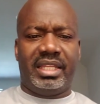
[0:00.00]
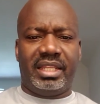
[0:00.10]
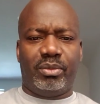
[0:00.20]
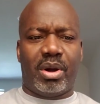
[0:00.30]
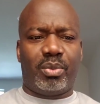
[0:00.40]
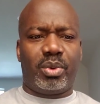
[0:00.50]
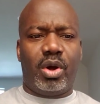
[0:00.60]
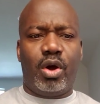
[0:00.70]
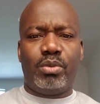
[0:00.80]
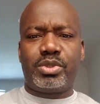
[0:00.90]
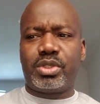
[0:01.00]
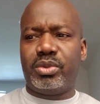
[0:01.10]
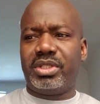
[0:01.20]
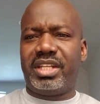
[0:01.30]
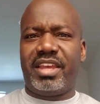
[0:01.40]
while we were
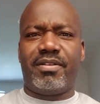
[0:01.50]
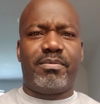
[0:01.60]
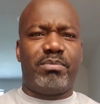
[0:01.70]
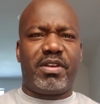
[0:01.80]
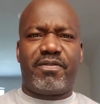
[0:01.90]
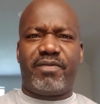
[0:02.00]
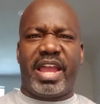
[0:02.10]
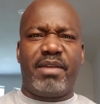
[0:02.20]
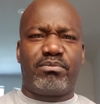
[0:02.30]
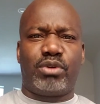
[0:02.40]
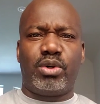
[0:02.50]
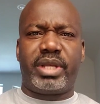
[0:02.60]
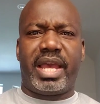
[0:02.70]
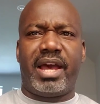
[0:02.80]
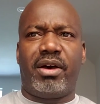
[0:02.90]
homeschooling today, a big fight
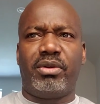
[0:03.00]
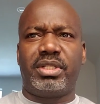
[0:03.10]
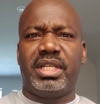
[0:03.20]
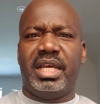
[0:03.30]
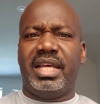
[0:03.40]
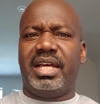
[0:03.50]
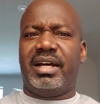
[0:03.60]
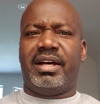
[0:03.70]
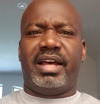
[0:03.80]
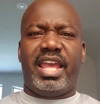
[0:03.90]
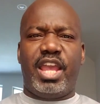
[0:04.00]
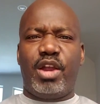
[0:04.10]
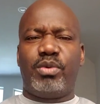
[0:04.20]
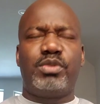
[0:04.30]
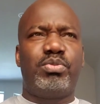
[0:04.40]
broke out.
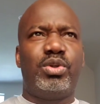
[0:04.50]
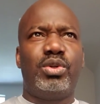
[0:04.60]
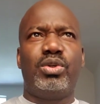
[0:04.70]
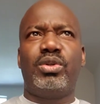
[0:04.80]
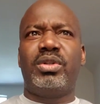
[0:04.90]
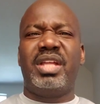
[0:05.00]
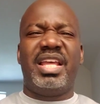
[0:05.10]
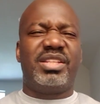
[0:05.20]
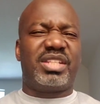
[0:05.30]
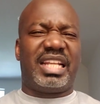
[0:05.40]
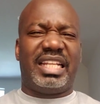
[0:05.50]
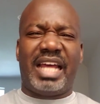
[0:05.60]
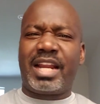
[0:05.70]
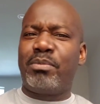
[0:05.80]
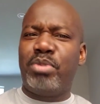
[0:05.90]
Hair was pulled. There's a
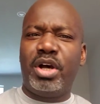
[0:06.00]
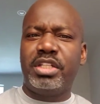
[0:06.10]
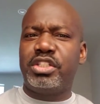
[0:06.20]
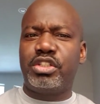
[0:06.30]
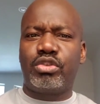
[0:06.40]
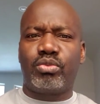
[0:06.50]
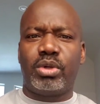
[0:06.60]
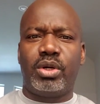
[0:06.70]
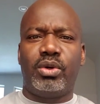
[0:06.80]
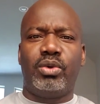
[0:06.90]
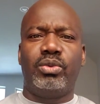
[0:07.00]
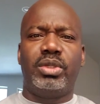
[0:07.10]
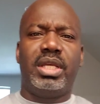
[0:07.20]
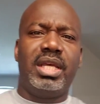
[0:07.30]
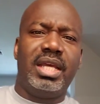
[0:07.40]
lot of punches
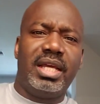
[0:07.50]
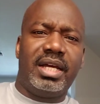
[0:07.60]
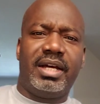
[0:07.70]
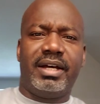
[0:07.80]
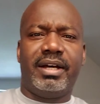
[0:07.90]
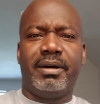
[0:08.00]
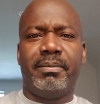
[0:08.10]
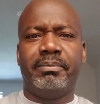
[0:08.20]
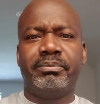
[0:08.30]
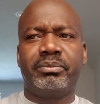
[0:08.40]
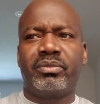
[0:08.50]
thrown. Um,